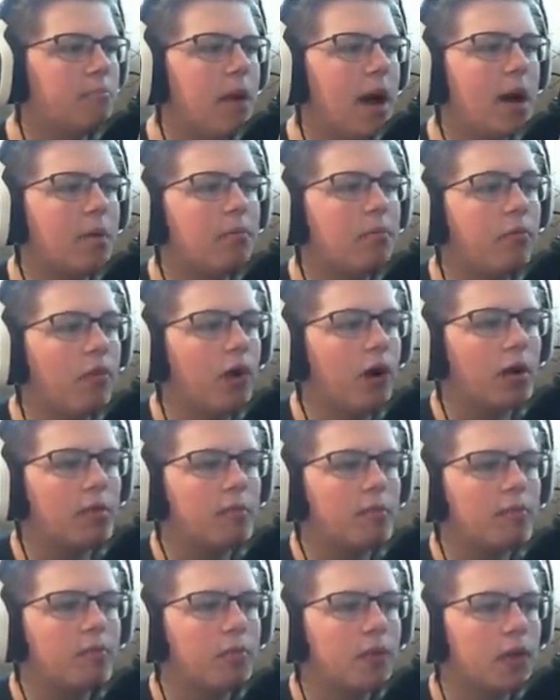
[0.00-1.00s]
mob
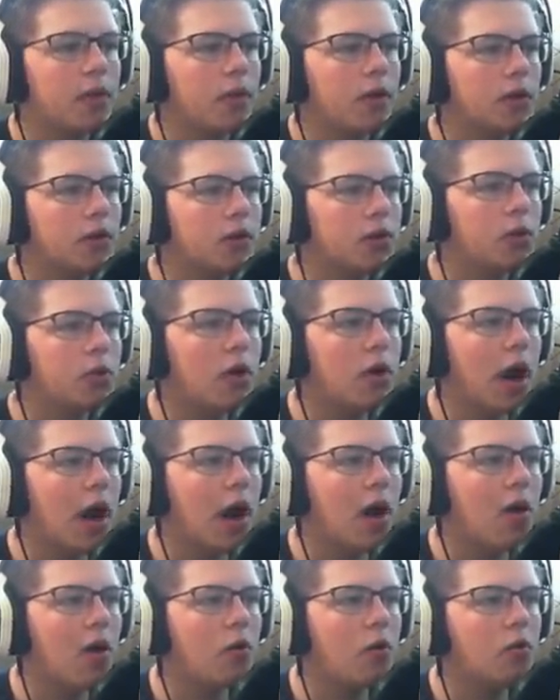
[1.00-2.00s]
farm. So
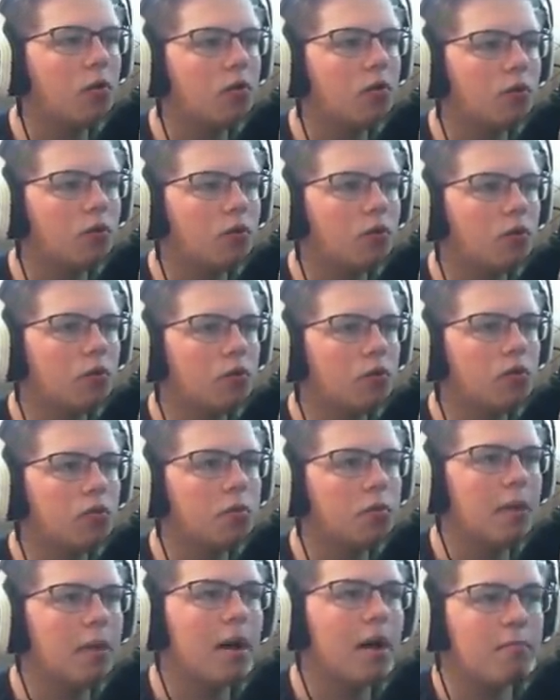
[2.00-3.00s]
how
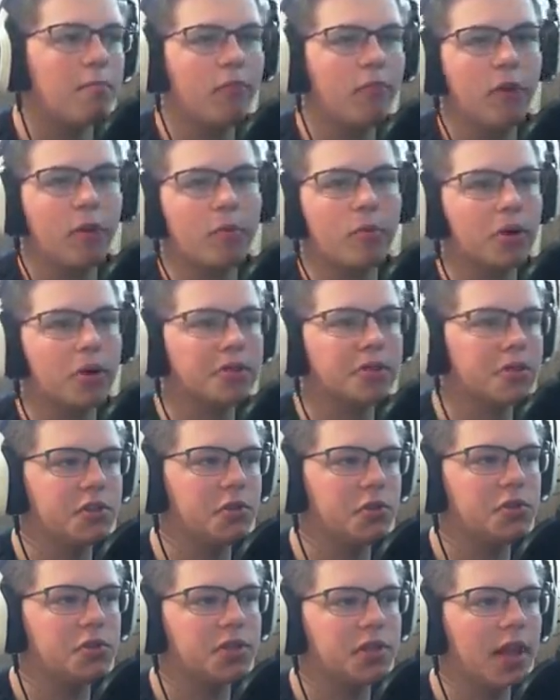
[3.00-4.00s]
the mob farm works
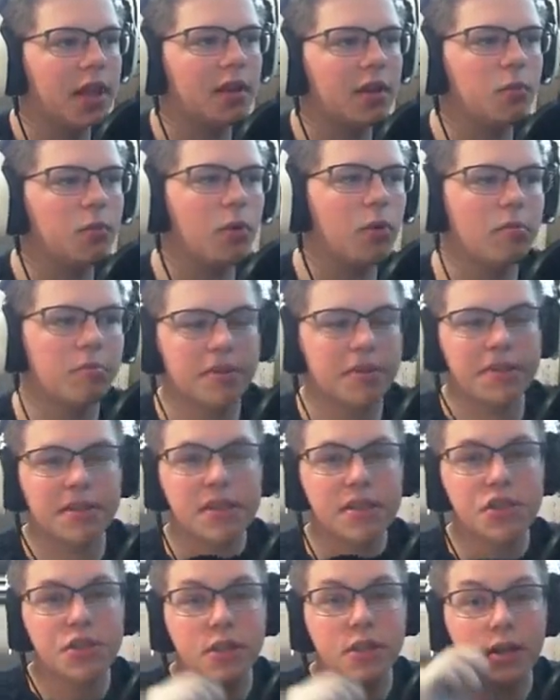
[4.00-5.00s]
is you stand in one
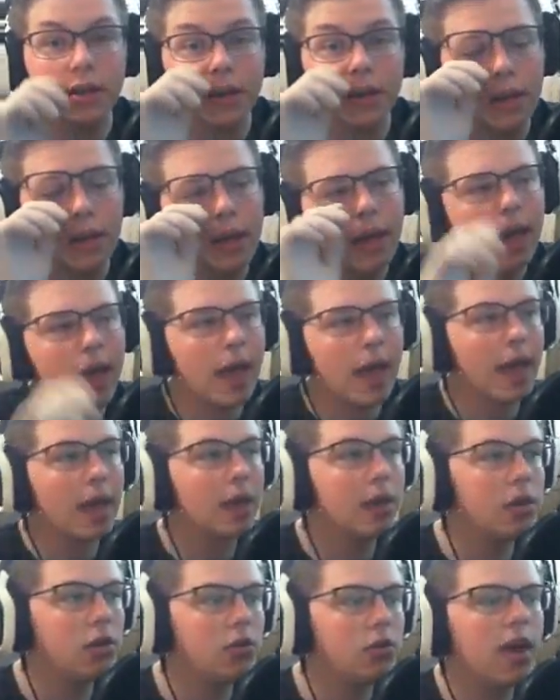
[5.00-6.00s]
position
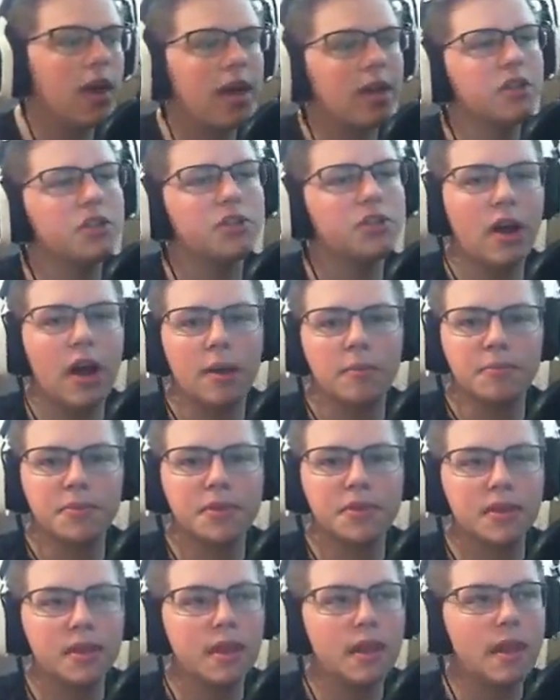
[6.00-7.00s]
and you gain
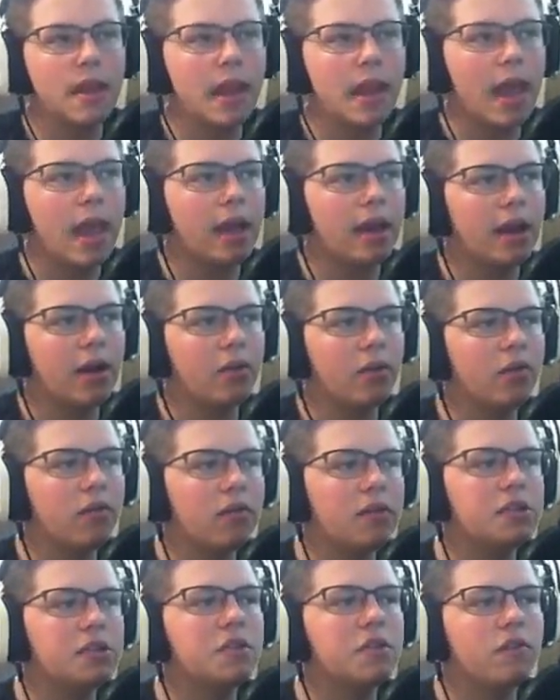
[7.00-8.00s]
drops. And how
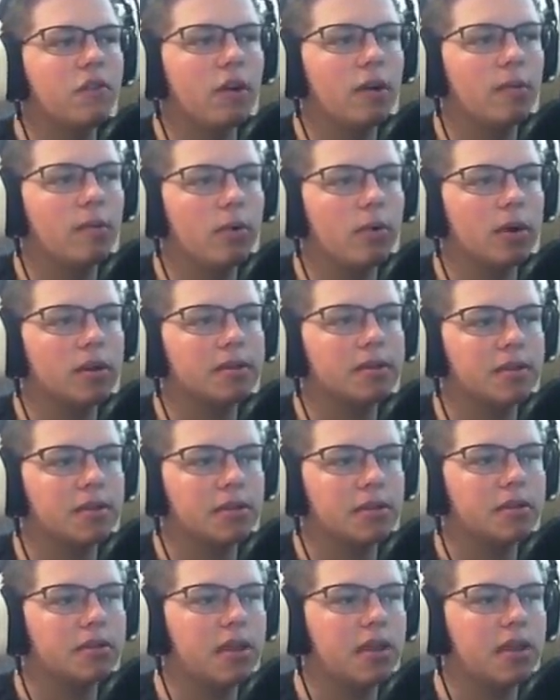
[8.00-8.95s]
the fishing farm works is